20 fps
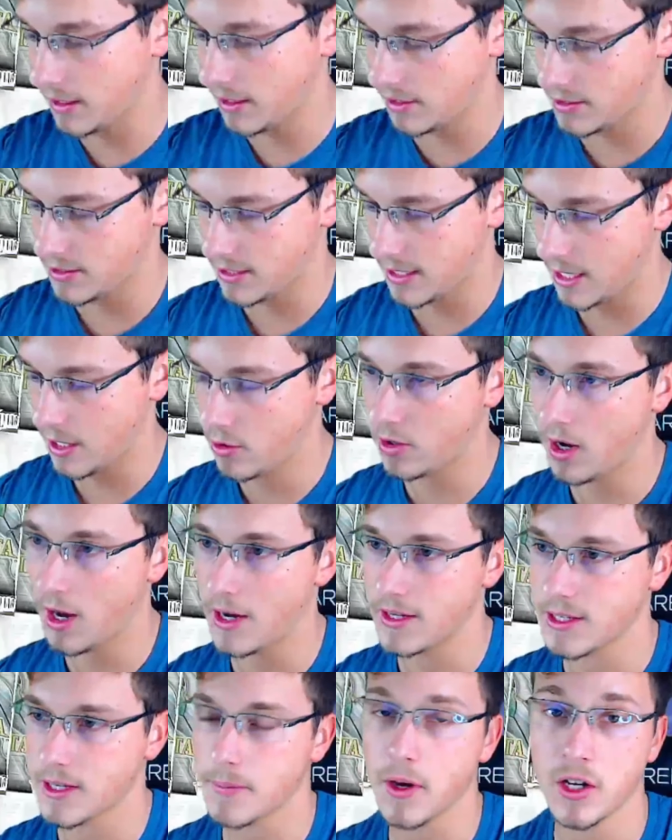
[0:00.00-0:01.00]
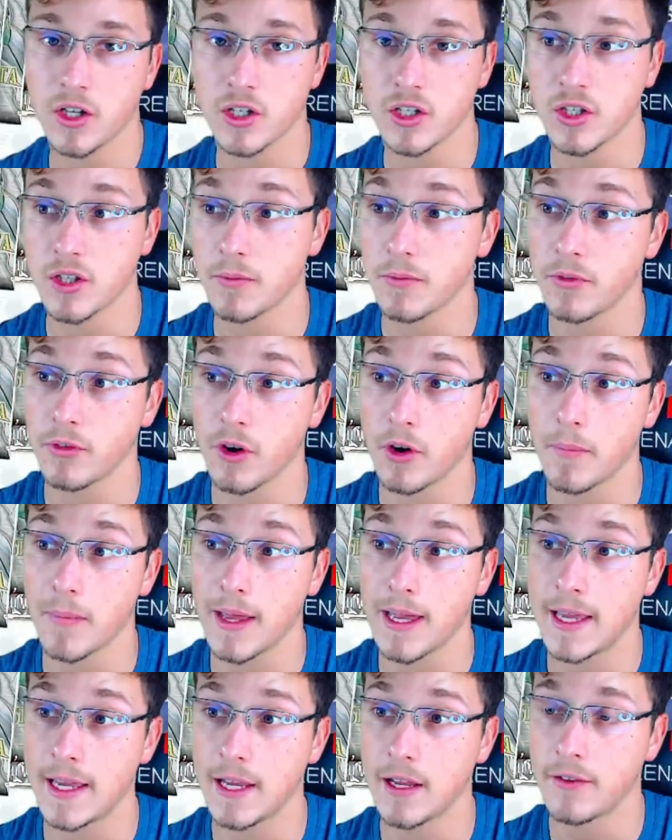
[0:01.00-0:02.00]
unscaled, guys. I purchased them from
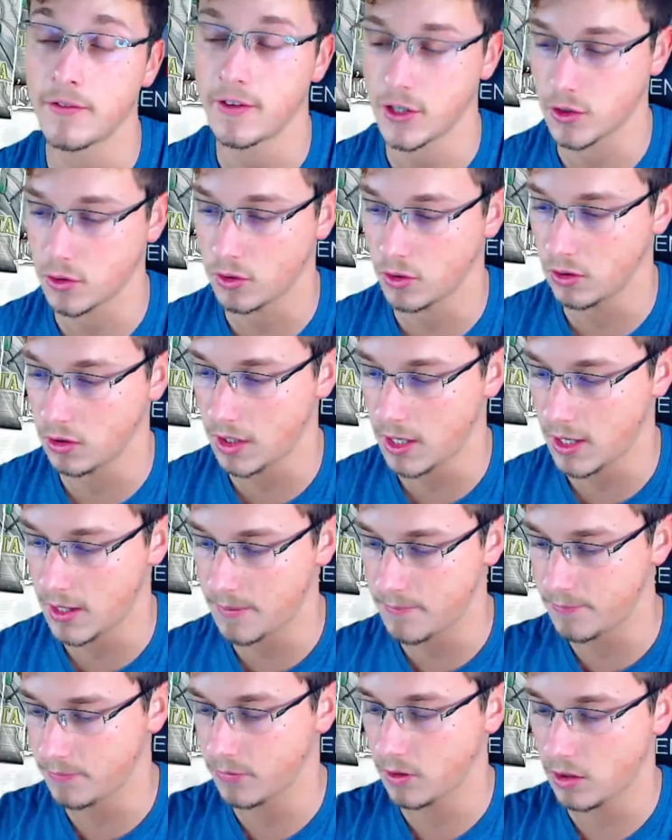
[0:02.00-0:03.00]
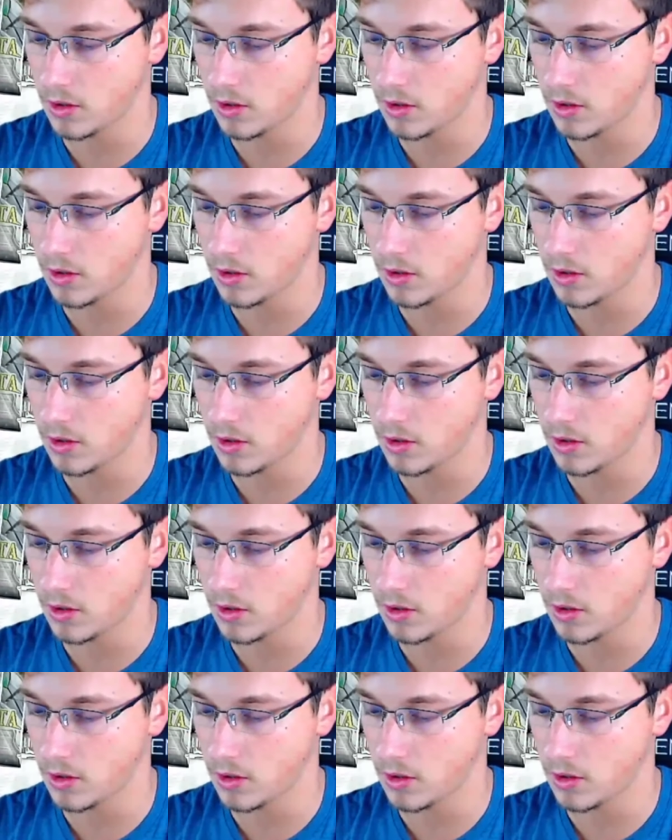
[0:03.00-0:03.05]
an official um,